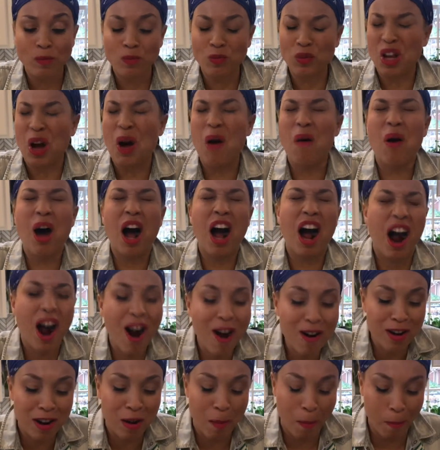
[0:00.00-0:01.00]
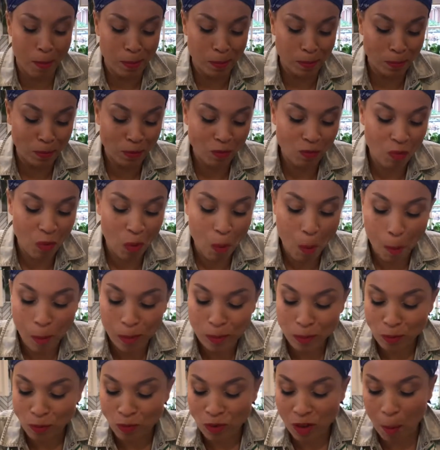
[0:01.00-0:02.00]
Don't hurt him.
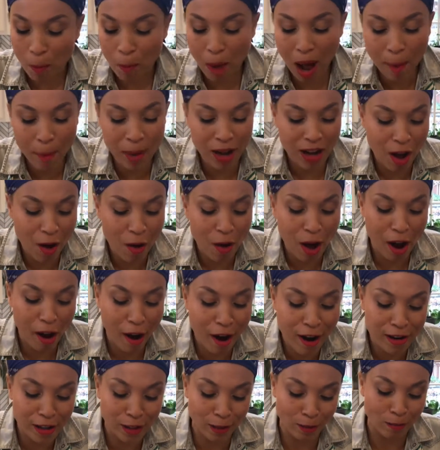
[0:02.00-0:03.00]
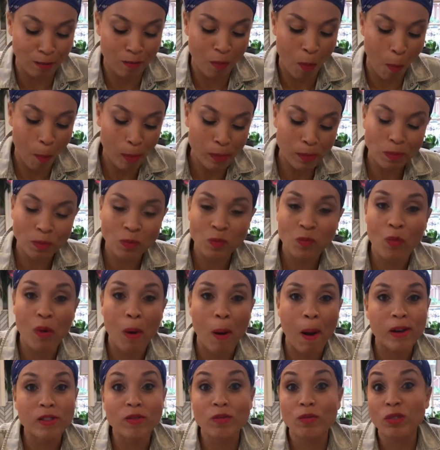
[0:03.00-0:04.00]
Mama, don't hurt him.
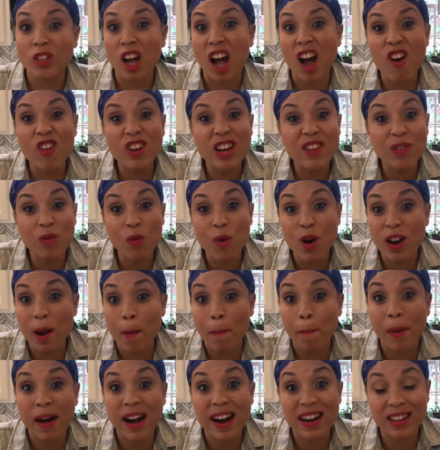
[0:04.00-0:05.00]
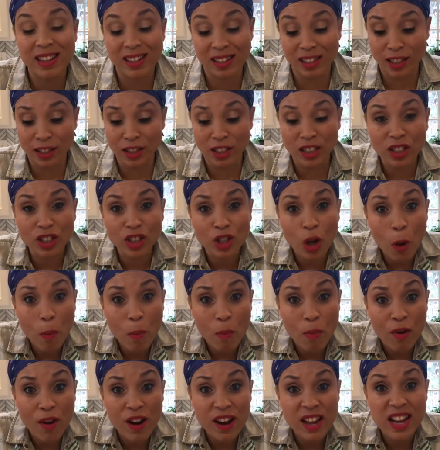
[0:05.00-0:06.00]
I don't even want to bite it because it's so
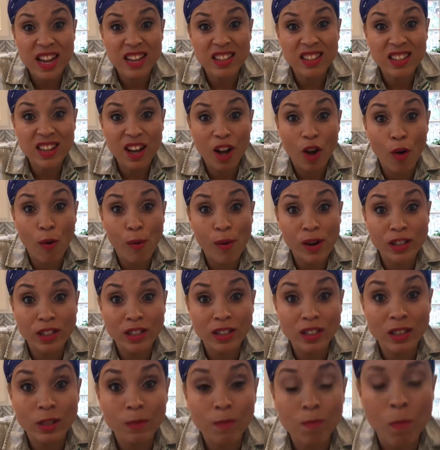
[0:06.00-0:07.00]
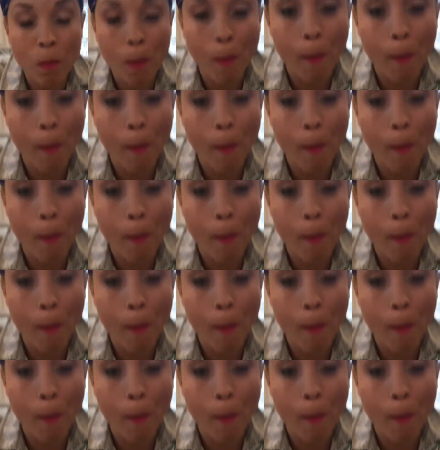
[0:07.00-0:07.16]
pretty. Isn't it gorgeous?